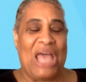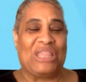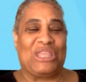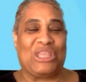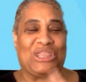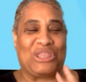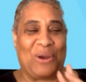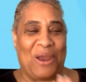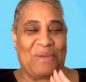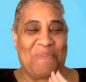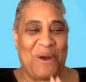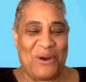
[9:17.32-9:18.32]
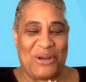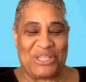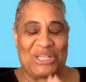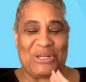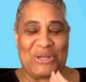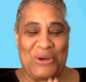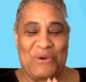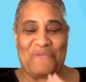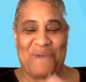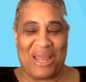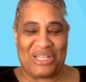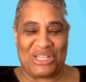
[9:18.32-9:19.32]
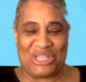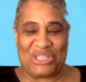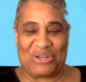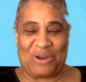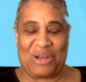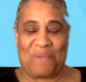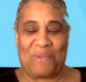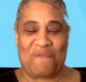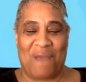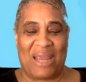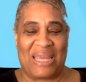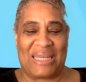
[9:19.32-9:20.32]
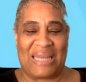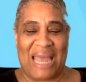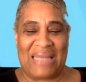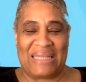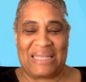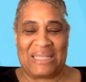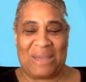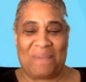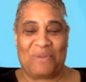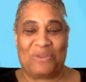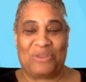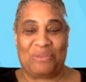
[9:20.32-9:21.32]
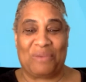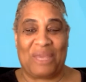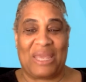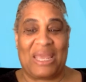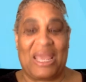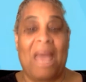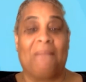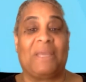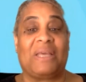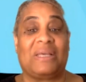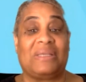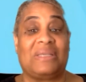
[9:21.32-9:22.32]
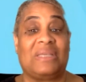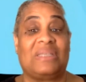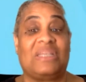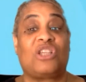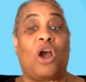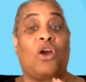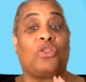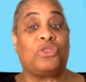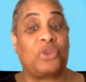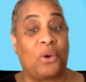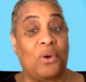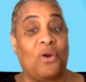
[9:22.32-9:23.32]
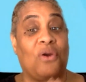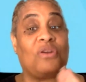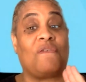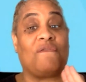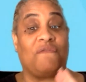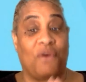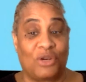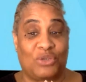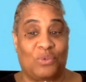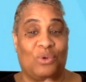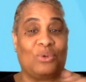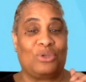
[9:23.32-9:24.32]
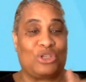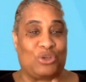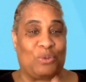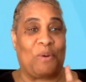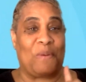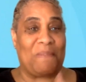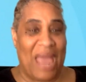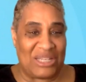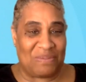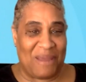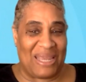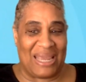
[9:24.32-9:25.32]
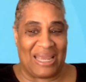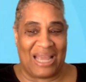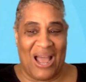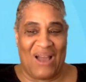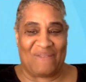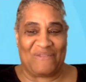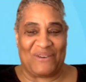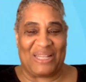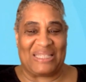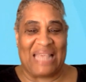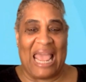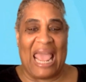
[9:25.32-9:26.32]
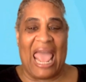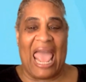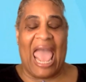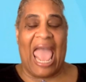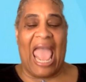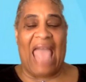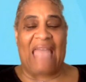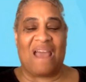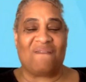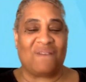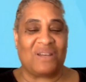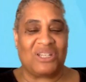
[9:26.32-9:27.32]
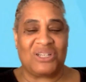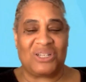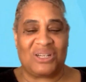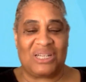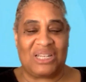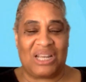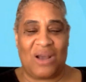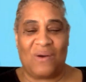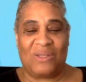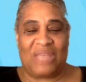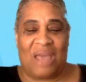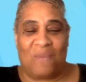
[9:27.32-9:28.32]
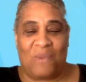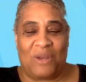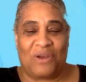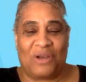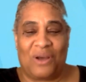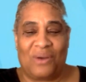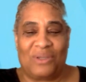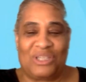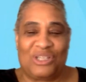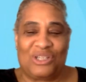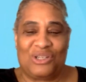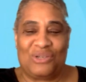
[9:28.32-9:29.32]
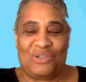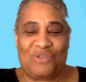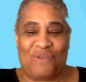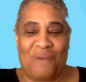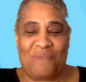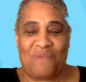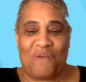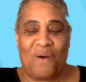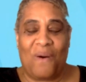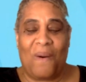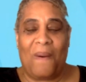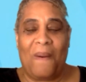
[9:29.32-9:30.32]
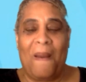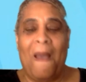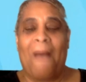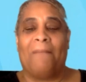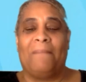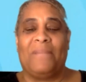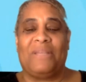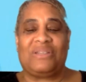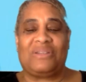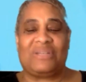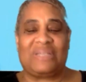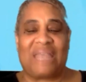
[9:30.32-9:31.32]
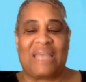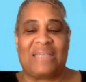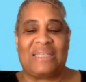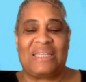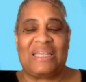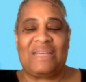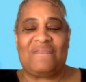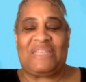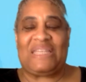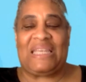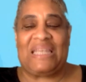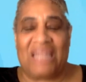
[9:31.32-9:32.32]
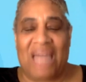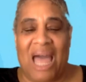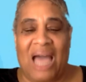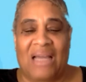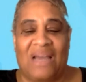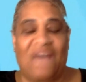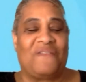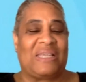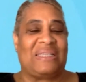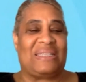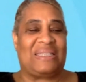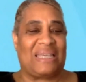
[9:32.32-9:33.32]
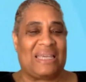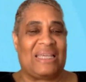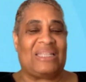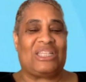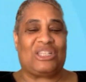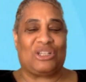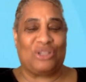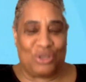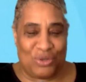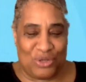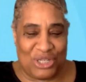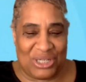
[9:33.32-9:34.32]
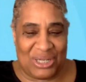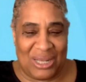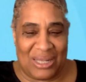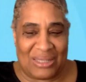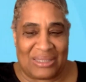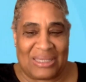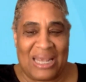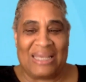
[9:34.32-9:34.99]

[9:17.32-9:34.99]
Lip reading: The third person who registered, and we're recognizing number 3 because this is our third virtual Super Matchmaking Conference. And that winner goes to, drum roll, Mr. Sanjeev Tilak of Exceed Solutions.